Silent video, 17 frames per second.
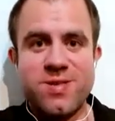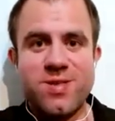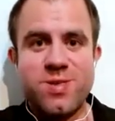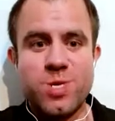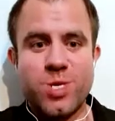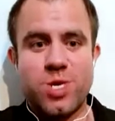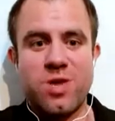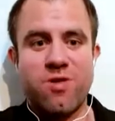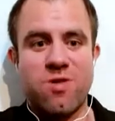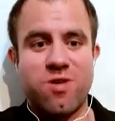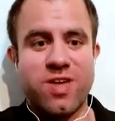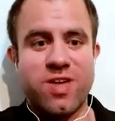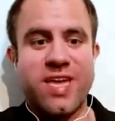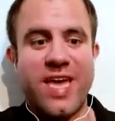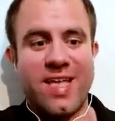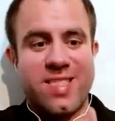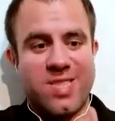So you've got to
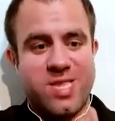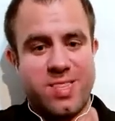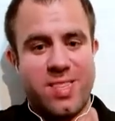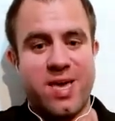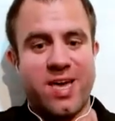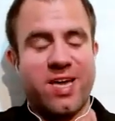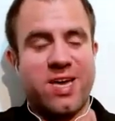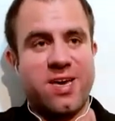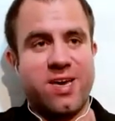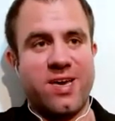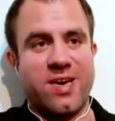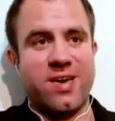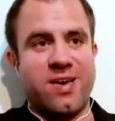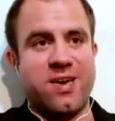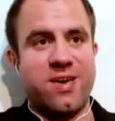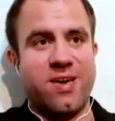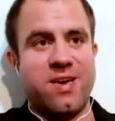get to like
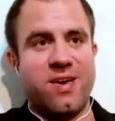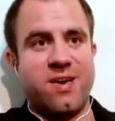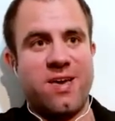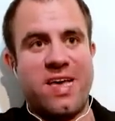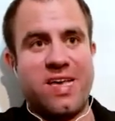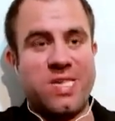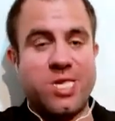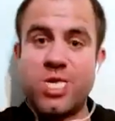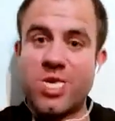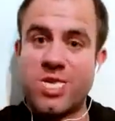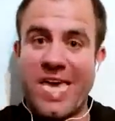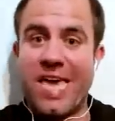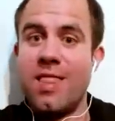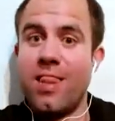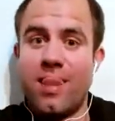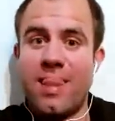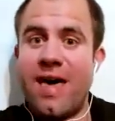a
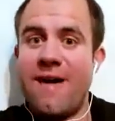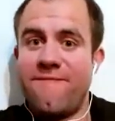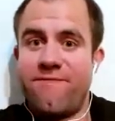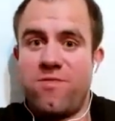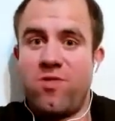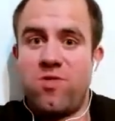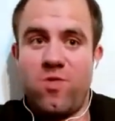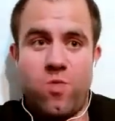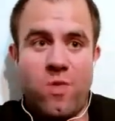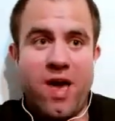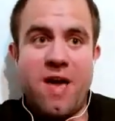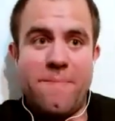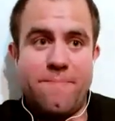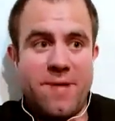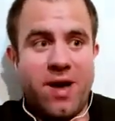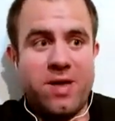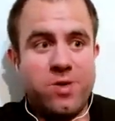skill level
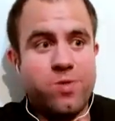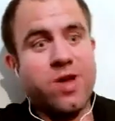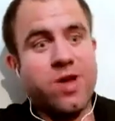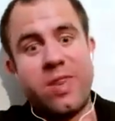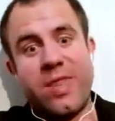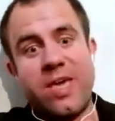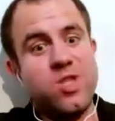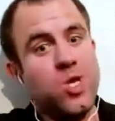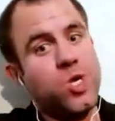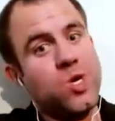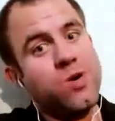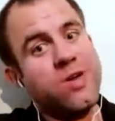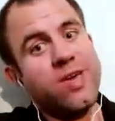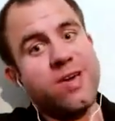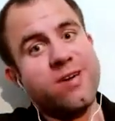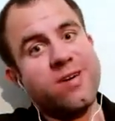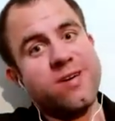whereby you can enjoy
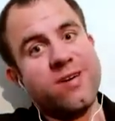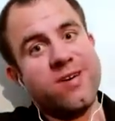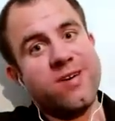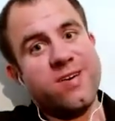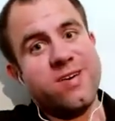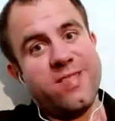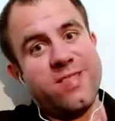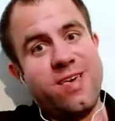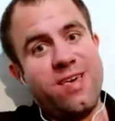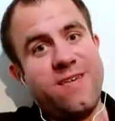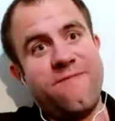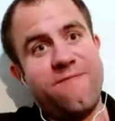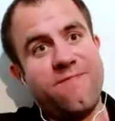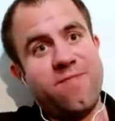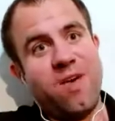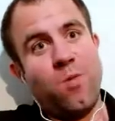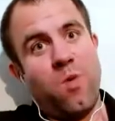it. Like if
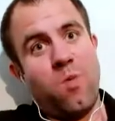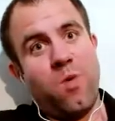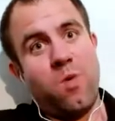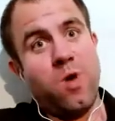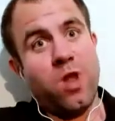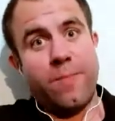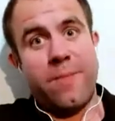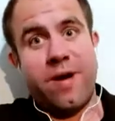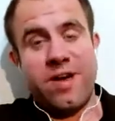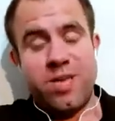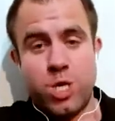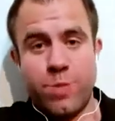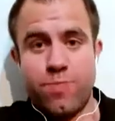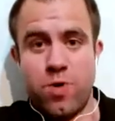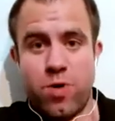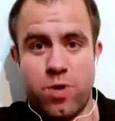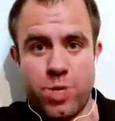like one of my
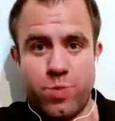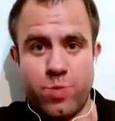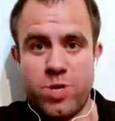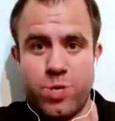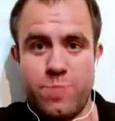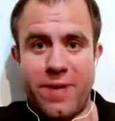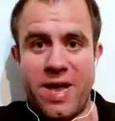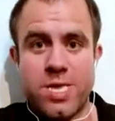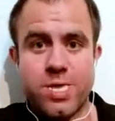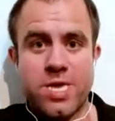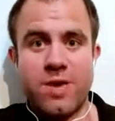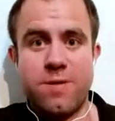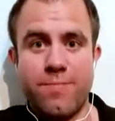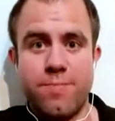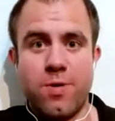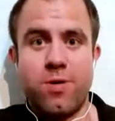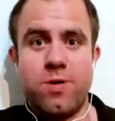sports was
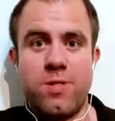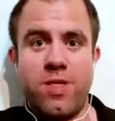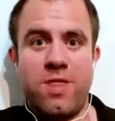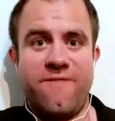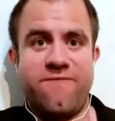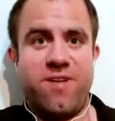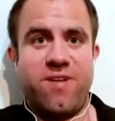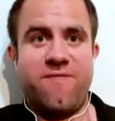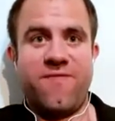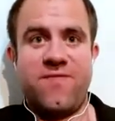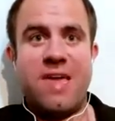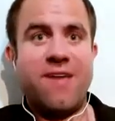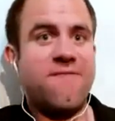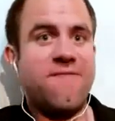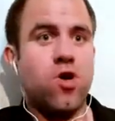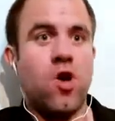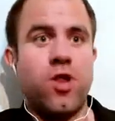basketball, and if I
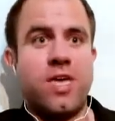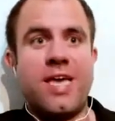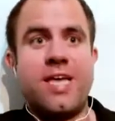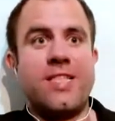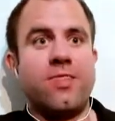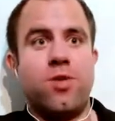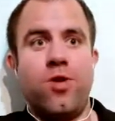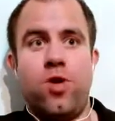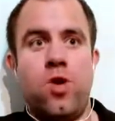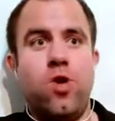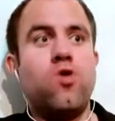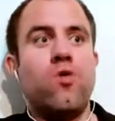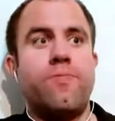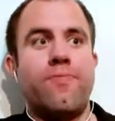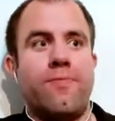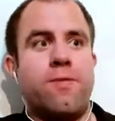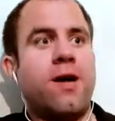never got it in the hoop,
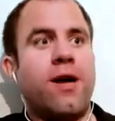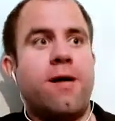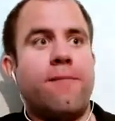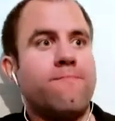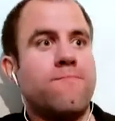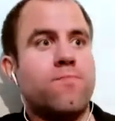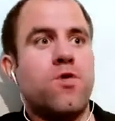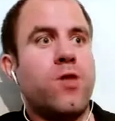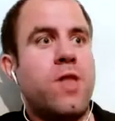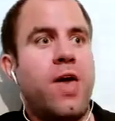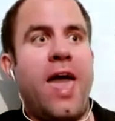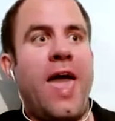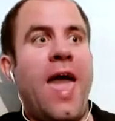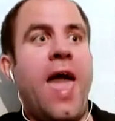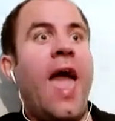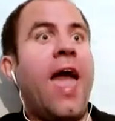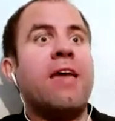like I'm gonna
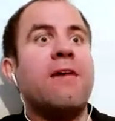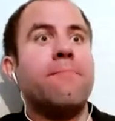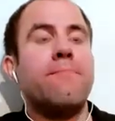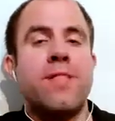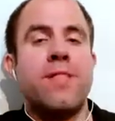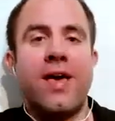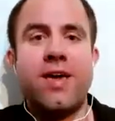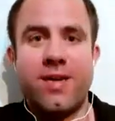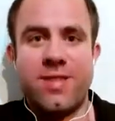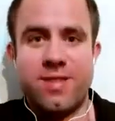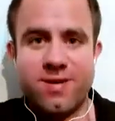hate playing.